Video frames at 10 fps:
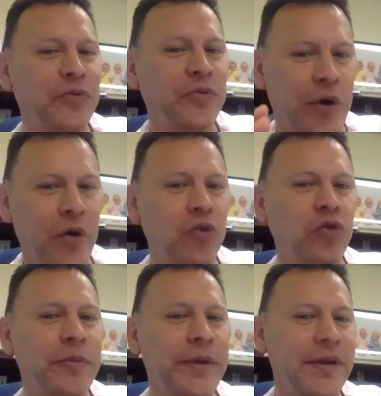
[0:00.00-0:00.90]

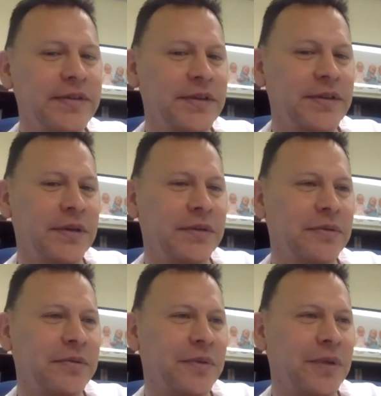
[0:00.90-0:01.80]
thoracotomies
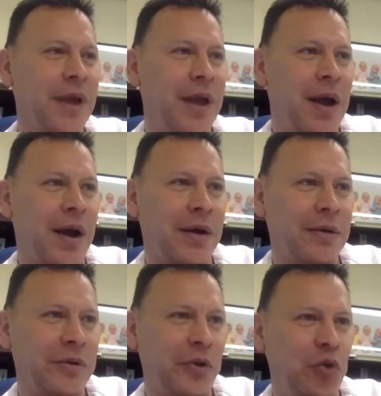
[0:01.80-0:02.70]

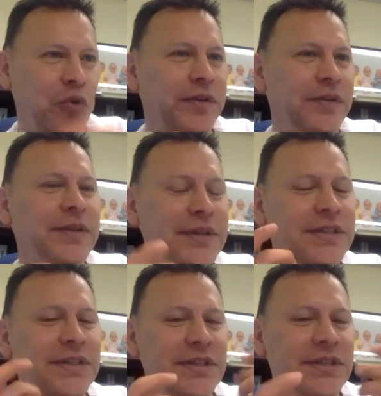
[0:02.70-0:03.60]
and using
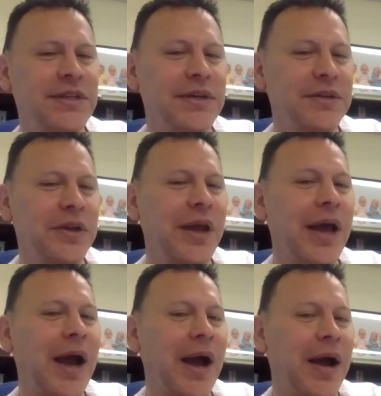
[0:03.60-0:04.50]
this system,
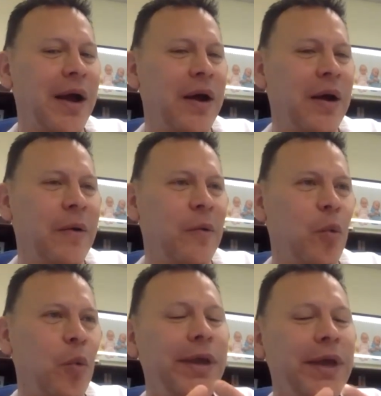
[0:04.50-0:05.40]

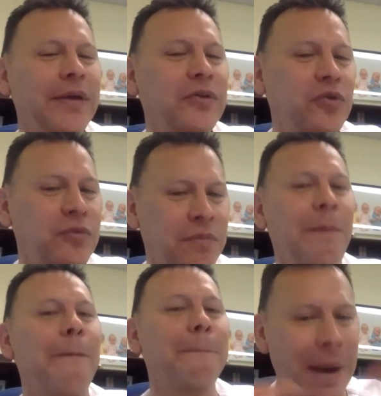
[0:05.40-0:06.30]
we can,
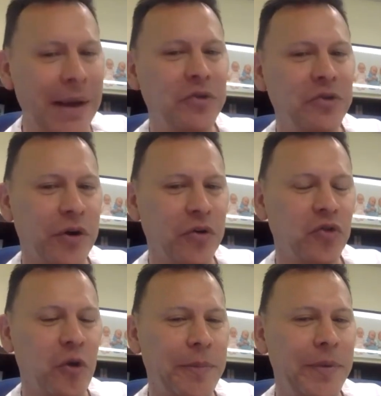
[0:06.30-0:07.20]
by
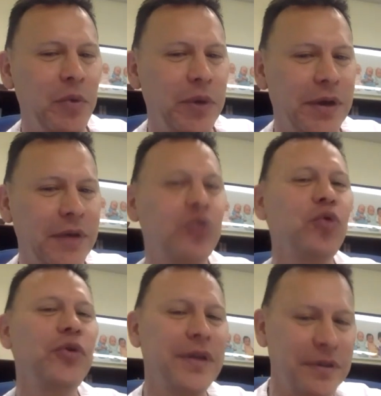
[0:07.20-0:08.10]
thoracoscopy, we can
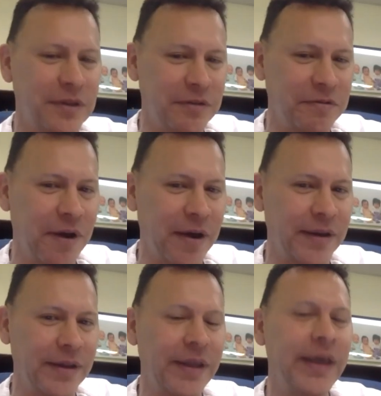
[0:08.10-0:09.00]
to
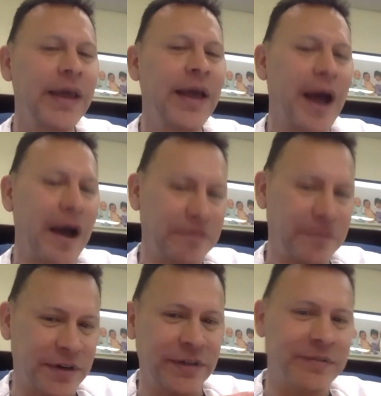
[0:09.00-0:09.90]
identify
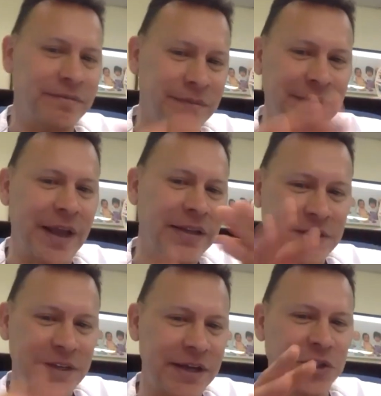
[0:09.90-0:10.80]
after
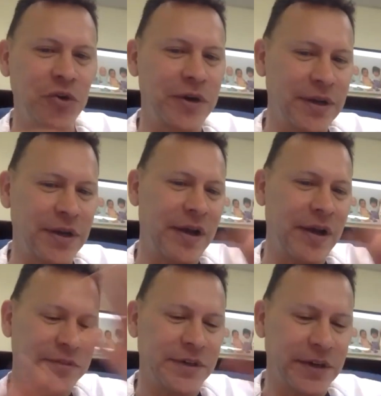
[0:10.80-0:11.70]
dissection,
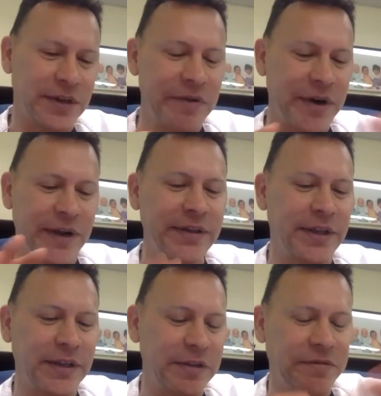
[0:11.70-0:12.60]
after liberate
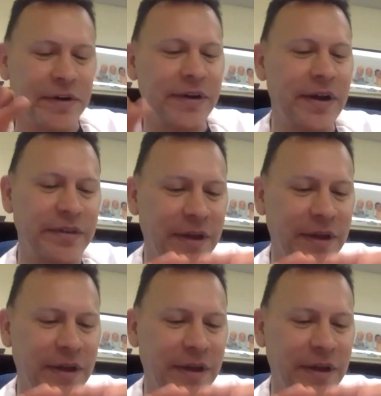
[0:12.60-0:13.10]
the different